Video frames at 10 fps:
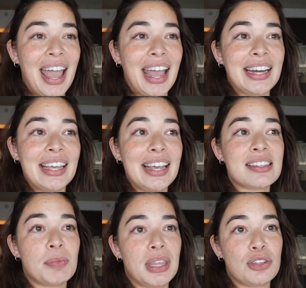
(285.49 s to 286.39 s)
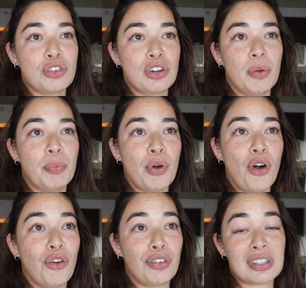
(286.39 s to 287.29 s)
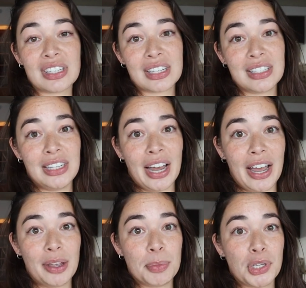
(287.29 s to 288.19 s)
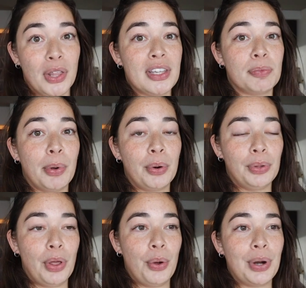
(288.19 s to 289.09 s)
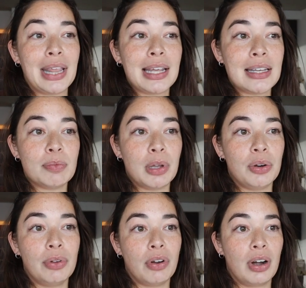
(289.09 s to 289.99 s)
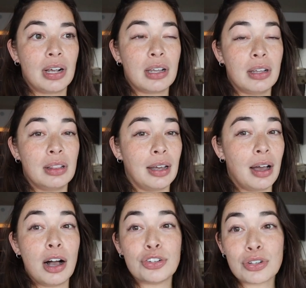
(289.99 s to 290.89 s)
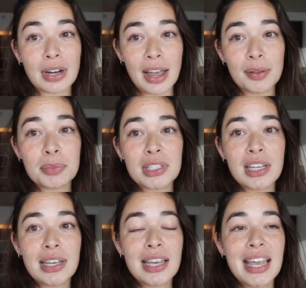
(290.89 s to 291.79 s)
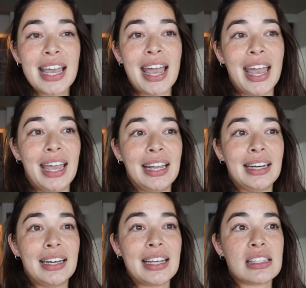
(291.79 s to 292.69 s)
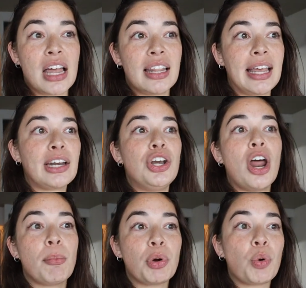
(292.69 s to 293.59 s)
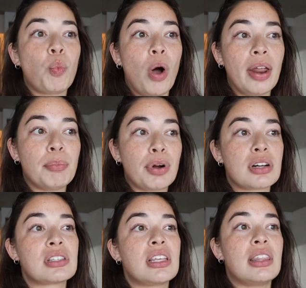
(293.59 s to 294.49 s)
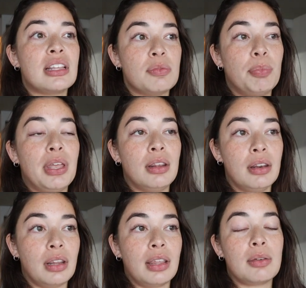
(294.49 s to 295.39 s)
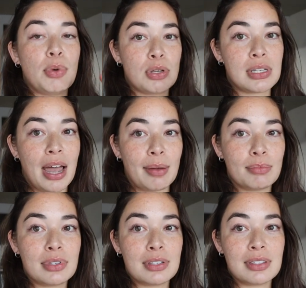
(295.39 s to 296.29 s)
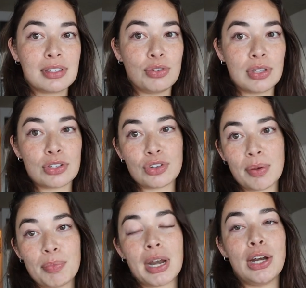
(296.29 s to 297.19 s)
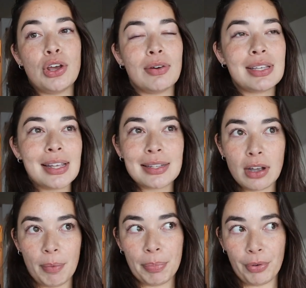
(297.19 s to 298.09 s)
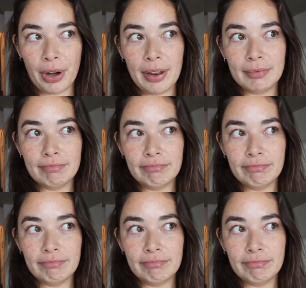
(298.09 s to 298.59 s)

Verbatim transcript: and he has made this trip over 60 times on this boat alone. I think he's been to Antarctica like 100 times and he's not like number one person that's been like the most times doing this trip, but I know he's like top three.